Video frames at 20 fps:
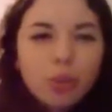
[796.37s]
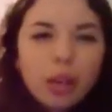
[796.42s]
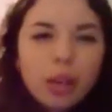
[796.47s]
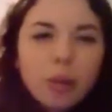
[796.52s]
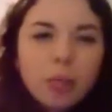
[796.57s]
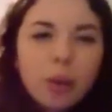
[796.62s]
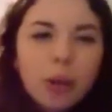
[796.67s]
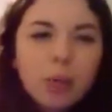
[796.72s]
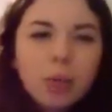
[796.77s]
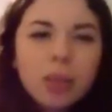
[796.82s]

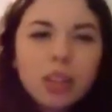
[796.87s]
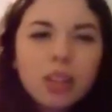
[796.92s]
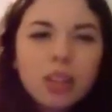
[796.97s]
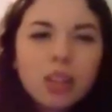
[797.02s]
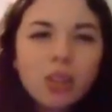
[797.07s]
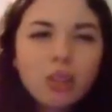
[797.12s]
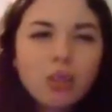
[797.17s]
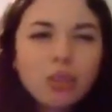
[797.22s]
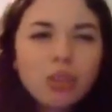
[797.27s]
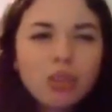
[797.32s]
like maybe
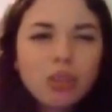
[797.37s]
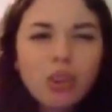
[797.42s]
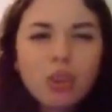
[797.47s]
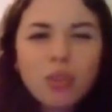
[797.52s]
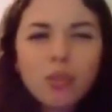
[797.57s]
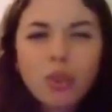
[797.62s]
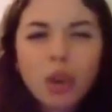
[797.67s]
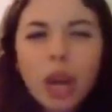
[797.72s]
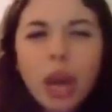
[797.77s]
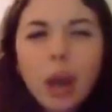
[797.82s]
they used a
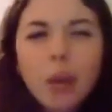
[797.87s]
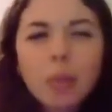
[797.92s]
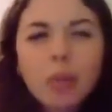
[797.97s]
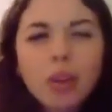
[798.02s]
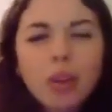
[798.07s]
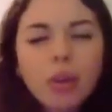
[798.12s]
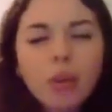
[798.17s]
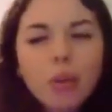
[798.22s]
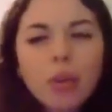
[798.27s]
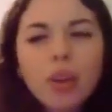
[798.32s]
certain
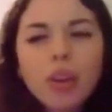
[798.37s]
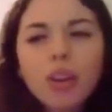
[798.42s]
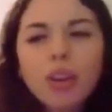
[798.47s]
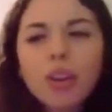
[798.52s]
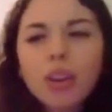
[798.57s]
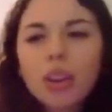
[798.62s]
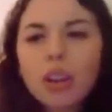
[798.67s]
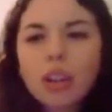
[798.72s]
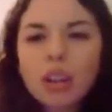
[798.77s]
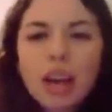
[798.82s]
vocabulary word or a